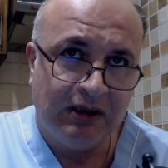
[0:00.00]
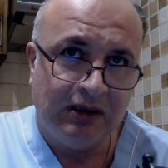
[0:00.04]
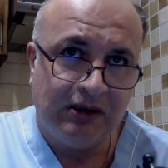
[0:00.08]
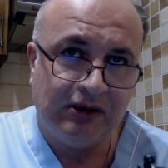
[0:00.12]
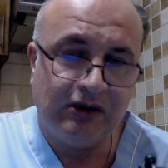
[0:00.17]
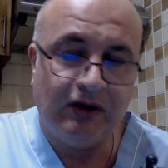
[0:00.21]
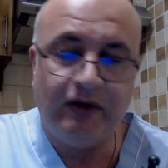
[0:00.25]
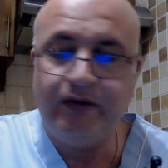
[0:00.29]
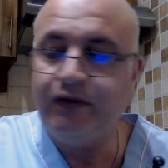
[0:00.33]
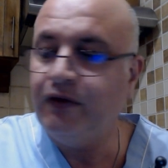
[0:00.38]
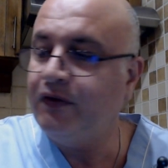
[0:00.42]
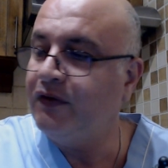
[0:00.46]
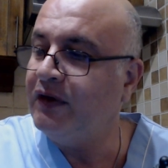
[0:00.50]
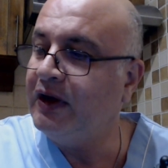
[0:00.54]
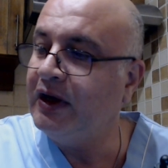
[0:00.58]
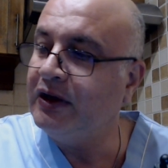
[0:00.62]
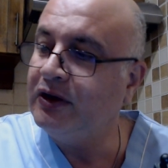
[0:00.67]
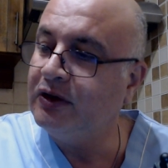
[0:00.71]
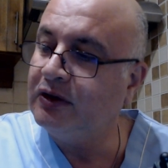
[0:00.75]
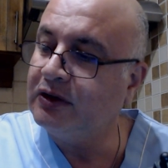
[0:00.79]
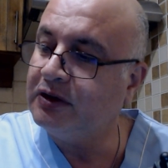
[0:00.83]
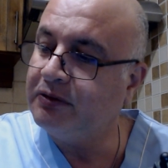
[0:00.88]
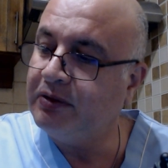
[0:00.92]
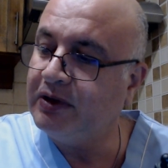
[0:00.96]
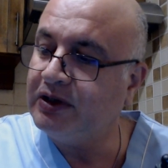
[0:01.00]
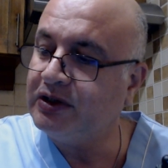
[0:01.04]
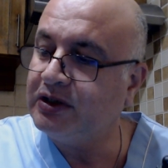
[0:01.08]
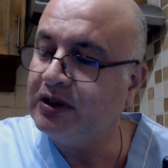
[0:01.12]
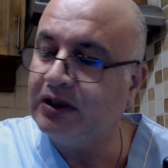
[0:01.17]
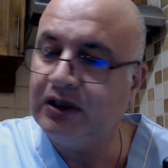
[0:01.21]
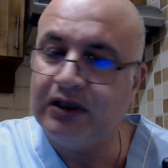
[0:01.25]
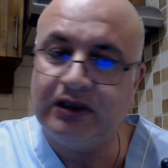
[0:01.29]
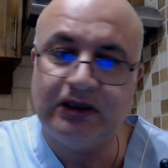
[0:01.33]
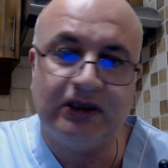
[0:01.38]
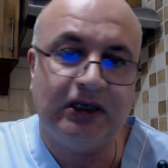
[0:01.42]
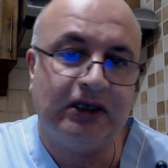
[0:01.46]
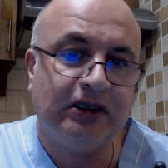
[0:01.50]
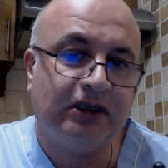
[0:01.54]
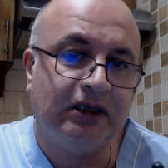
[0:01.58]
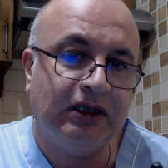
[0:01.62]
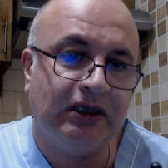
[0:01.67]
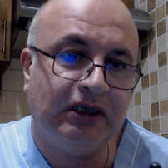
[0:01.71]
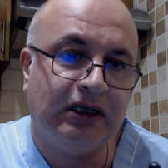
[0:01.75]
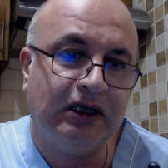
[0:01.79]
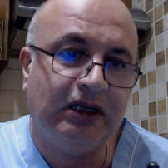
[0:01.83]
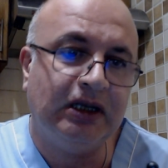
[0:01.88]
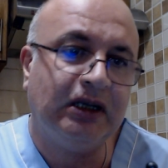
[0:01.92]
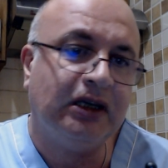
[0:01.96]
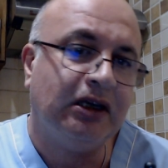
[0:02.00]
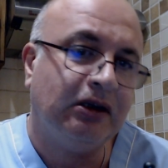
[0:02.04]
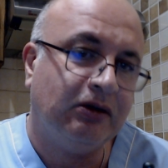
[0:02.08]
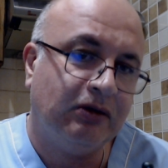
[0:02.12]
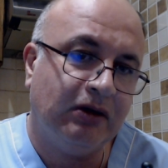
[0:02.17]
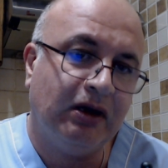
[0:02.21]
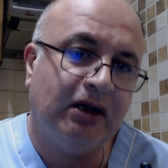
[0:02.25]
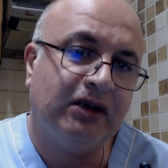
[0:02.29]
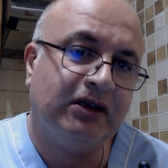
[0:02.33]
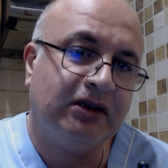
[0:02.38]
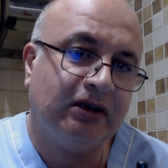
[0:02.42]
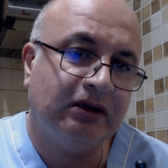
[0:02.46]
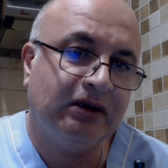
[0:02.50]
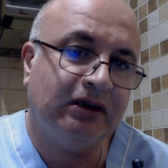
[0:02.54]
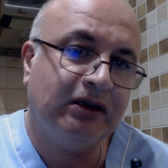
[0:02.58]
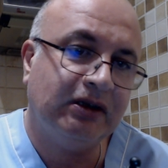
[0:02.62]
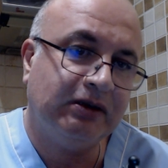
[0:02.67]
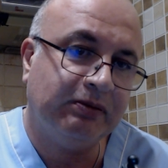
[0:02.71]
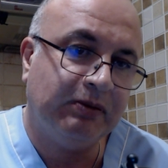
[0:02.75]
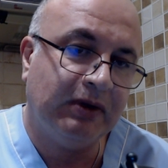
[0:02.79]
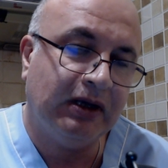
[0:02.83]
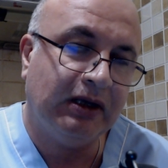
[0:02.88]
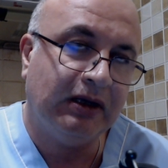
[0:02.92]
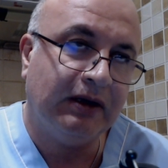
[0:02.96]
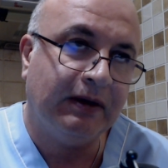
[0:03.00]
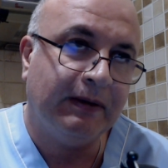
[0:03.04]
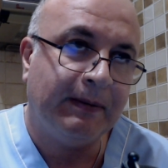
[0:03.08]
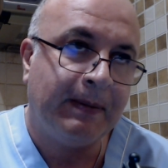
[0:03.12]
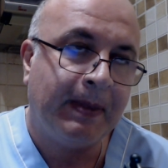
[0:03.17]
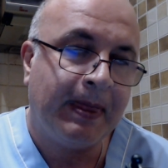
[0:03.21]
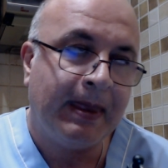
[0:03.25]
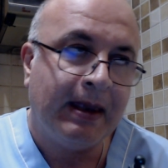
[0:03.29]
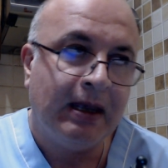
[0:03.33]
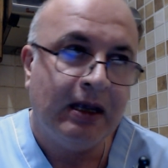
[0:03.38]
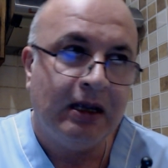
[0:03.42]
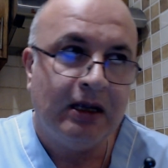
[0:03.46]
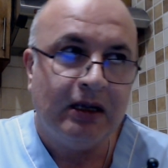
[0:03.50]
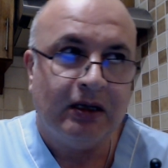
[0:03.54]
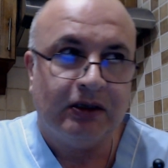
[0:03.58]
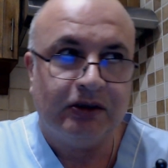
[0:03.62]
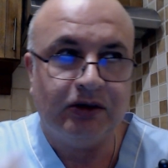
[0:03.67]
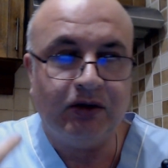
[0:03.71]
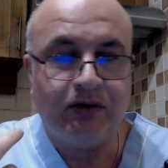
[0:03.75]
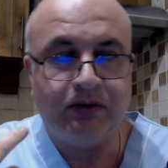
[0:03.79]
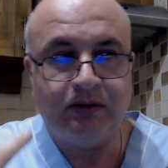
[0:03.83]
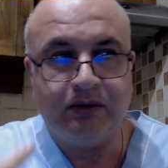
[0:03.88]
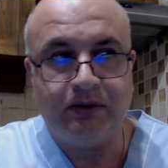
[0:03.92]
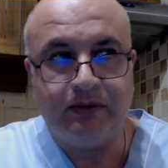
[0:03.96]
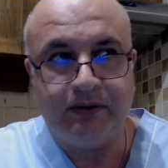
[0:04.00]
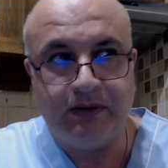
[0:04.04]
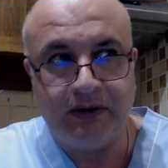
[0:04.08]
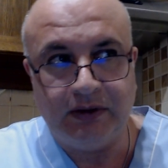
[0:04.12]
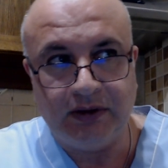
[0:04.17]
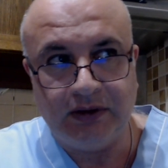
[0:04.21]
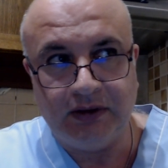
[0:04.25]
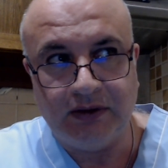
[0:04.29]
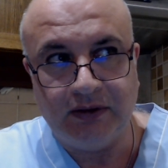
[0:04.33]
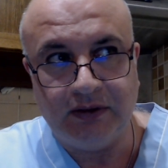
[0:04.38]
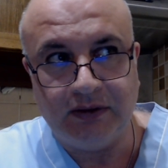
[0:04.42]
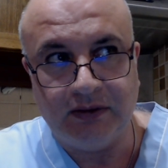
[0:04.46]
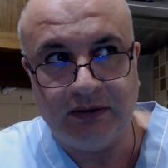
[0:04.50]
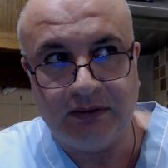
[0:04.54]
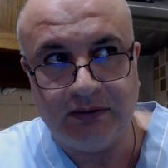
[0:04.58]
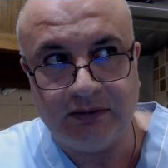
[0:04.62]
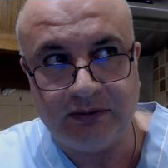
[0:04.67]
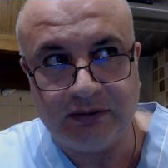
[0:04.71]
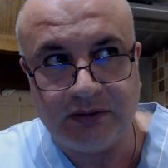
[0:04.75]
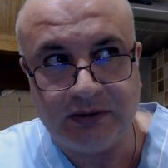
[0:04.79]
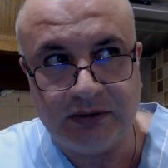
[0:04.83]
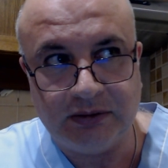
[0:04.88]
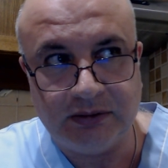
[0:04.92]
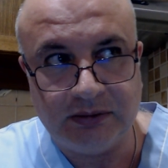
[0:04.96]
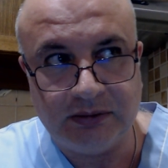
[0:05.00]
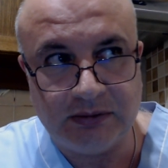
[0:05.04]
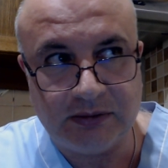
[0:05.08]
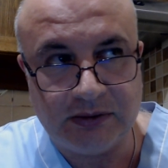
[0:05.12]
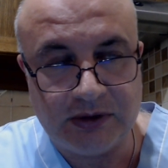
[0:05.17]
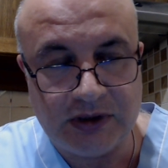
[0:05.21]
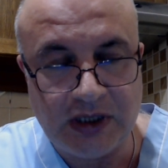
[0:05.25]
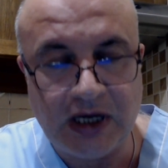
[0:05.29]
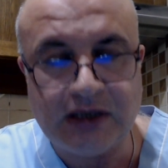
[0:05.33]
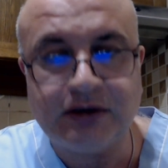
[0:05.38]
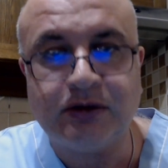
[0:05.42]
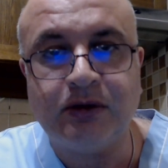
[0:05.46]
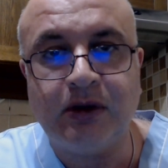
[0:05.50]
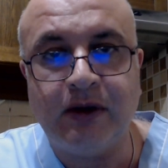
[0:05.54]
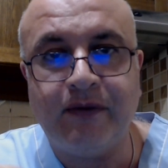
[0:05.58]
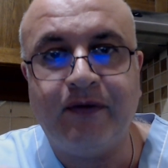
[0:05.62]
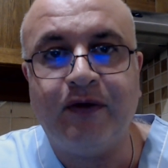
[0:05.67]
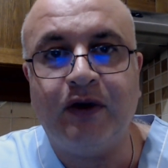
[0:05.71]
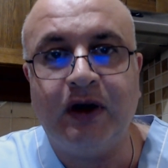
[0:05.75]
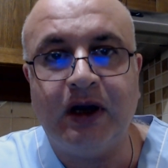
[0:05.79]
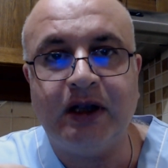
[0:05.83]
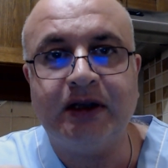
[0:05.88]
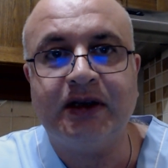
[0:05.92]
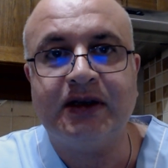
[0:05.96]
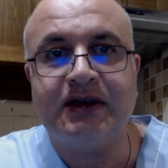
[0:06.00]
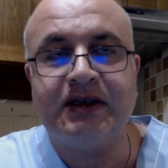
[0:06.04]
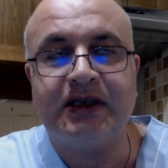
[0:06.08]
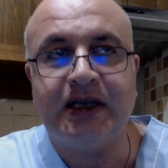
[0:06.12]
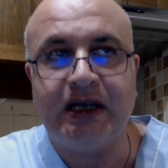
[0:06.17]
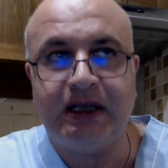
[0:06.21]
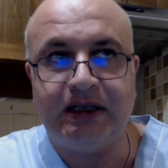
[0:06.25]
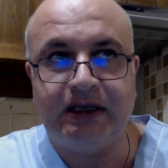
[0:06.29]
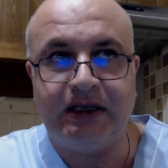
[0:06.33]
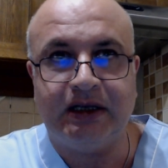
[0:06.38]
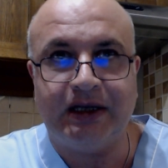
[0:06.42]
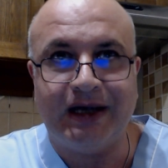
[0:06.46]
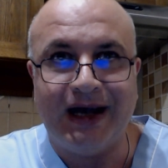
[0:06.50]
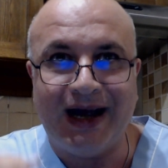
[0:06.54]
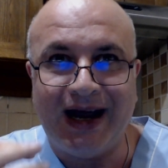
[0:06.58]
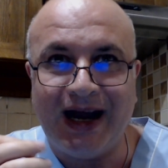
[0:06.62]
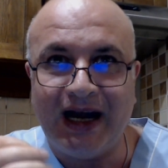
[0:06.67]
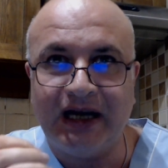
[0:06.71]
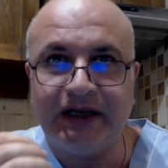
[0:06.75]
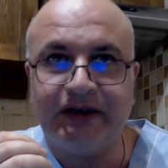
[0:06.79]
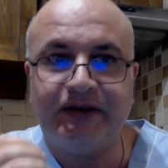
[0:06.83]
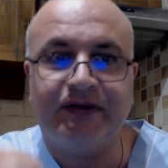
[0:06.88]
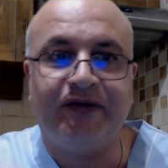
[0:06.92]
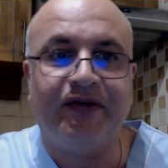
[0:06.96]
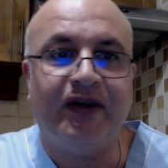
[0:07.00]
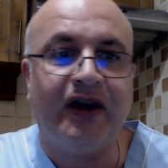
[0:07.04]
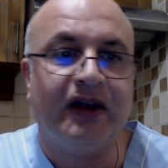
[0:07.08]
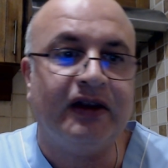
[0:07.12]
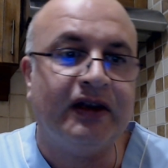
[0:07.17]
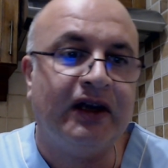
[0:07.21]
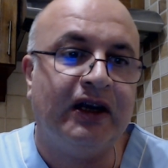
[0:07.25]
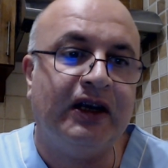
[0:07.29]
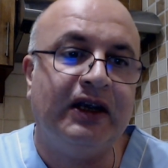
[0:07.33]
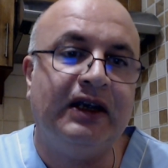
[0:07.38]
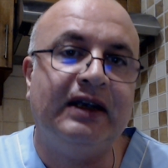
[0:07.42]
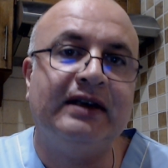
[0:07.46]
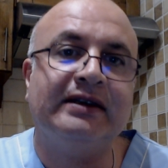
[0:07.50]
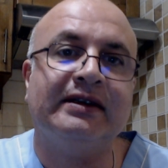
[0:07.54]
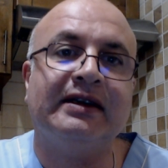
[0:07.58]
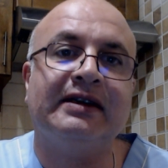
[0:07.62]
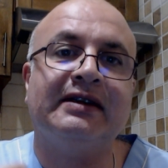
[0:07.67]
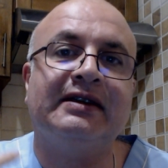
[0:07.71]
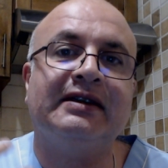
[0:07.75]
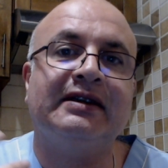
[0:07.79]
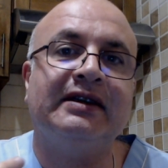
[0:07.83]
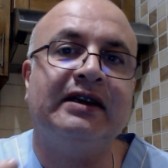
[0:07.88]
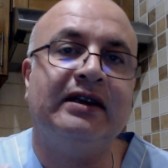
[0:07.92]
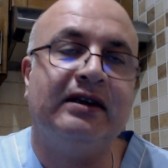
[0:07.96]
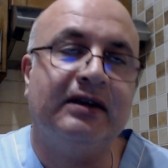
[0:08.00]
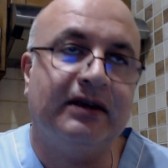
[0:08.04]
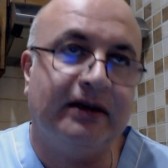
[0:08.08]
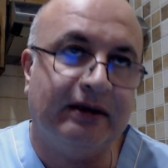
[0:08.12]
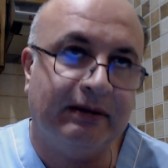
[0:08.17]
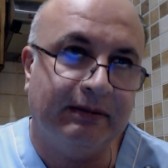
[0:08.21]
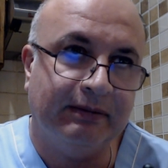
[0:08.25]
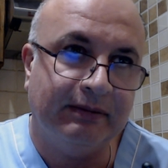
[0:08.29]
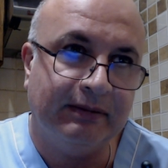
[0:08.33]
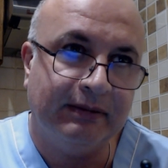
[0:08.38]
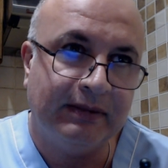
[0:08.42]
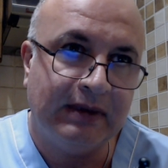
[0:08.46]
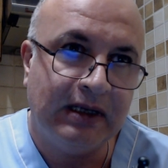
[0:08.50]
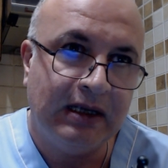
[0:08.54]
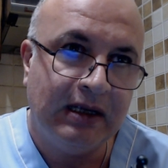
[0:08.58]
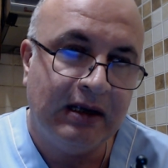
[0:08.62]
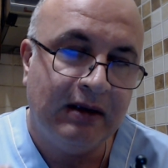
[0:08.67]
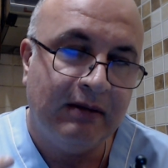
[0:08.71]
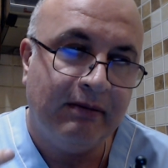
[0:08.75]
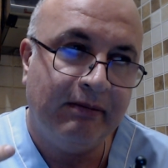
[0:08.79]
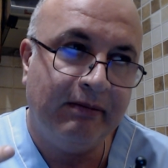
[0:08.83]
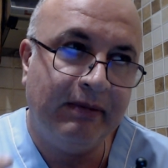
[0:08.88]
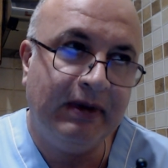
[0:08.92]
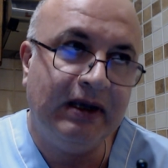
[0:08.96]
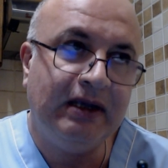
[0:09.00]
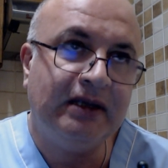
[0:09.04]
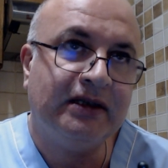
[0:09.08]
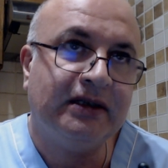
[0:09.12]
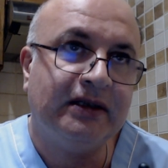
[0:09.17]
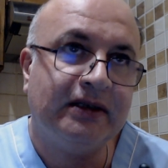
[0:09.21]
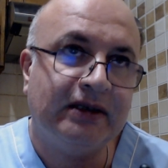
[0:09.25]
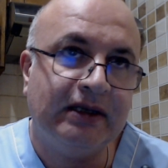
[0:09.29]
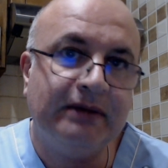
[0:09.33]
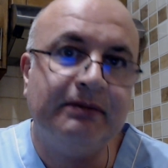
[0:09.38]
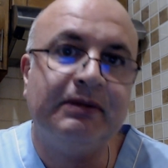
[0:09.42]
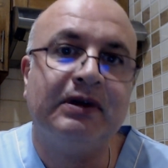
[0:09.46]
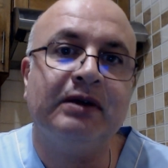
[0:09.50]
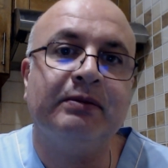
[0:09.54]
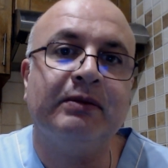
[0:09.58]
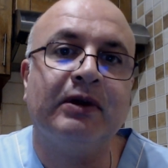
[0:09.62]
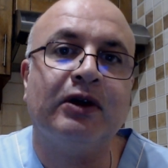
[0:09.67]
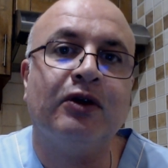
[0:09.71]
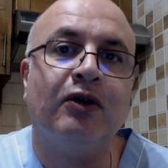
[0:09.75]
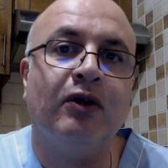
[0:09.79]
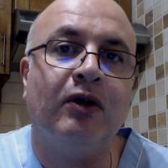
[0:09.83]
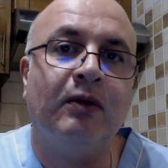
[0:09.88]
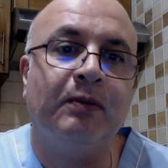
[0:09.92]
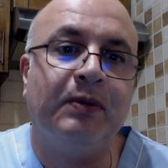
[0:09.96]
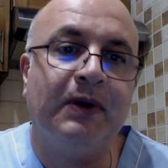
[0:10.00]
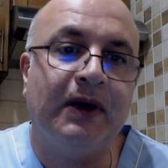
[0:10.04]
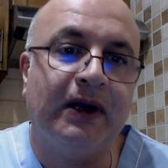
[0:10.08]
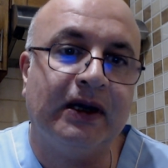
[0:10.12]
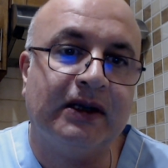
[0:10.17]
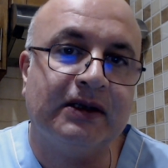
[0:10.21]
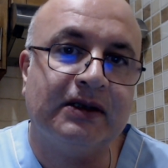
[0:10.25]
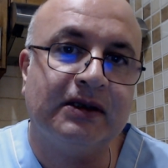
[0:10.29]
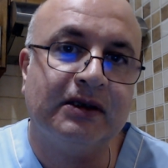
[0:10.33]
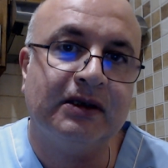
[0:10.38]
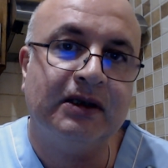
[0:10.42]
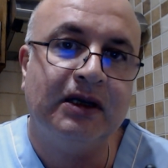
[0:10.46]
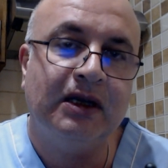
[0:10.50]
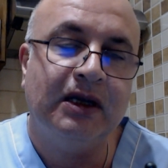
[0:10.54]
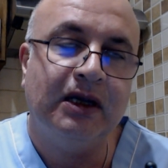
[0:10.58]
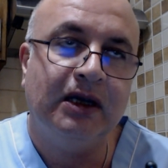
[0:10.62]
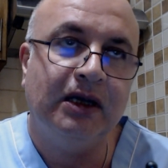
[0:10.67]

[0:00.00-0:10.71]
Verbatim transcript: So if you find your question is in the ticket, you answer in this manner. So, uh, just one for understanding. Heart failure is a syndrome, means symptom complex.